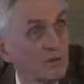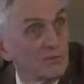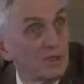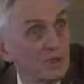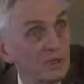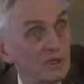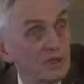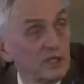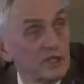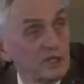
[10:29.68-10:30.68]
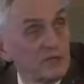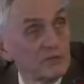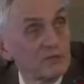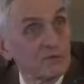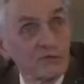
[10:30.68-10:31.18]
Well, the
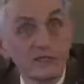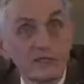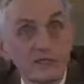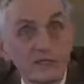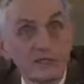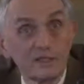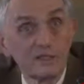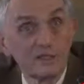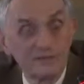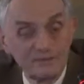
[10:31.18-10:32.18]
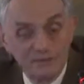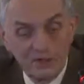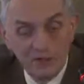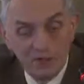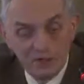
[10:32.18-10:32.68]
front-end
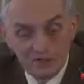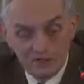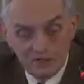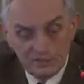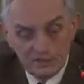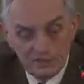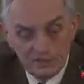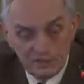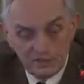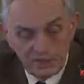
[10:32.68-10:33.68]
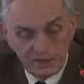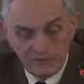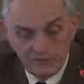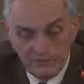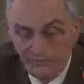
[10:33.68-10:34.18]
losses are
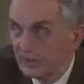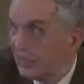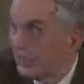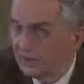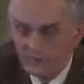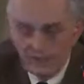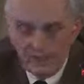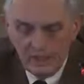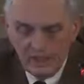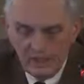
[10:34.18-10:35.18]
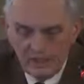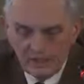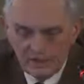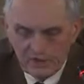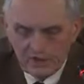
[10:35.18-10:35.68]
real. I
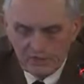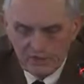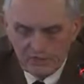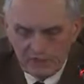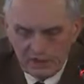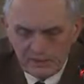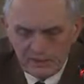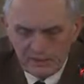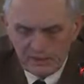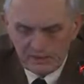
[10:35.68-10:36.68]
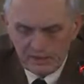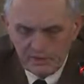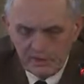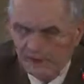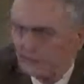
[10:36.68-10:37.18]
thought the Greek paper was
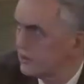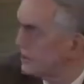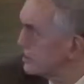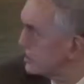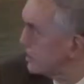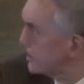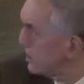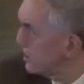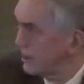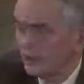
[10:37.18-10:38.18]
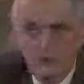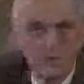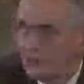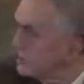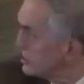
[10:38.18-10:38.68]
very interesting about
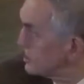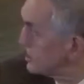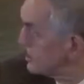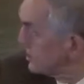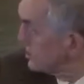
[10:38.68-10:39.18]
emergency